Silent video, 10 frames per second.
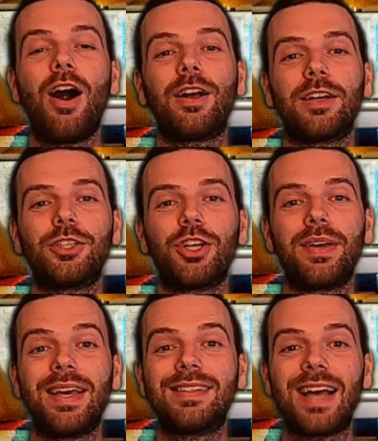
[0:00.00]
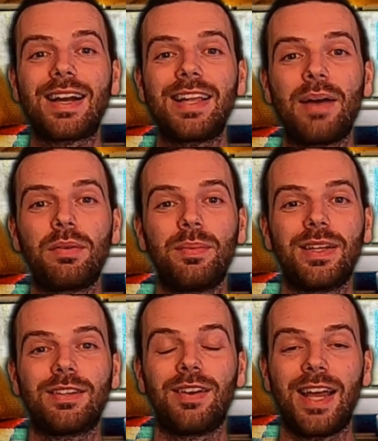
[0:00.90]
I'm going to show you exactly how we
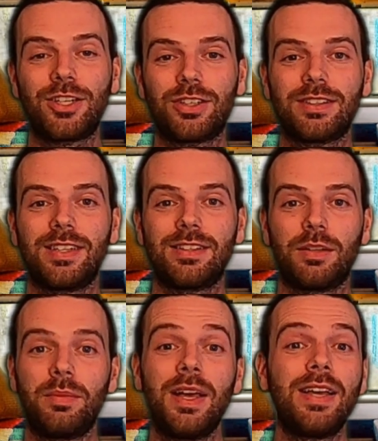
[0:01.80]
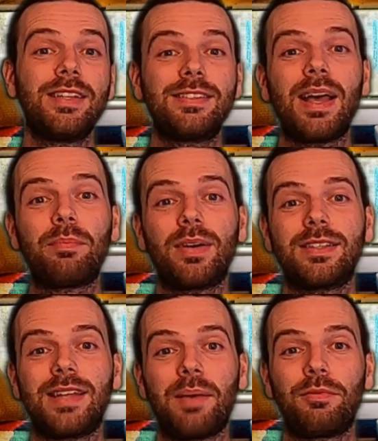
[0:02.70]
built our electrical system step by
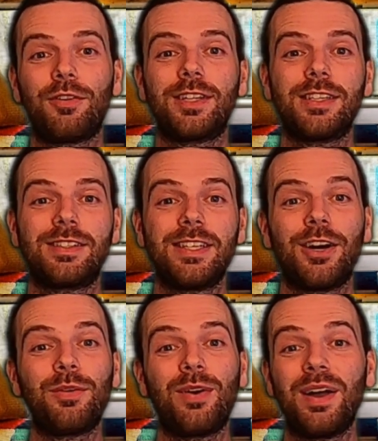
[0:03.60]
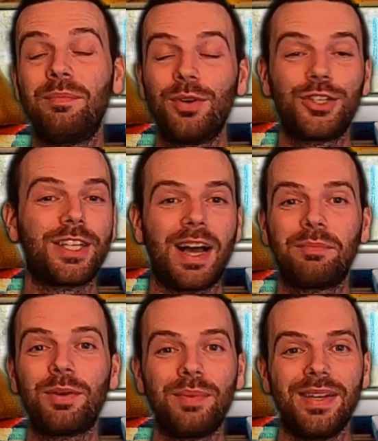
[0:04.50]
step for this DIY budget
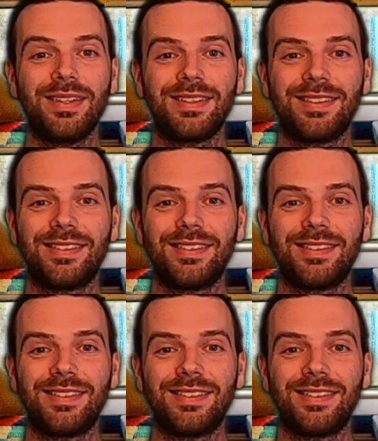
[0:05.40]
camper build.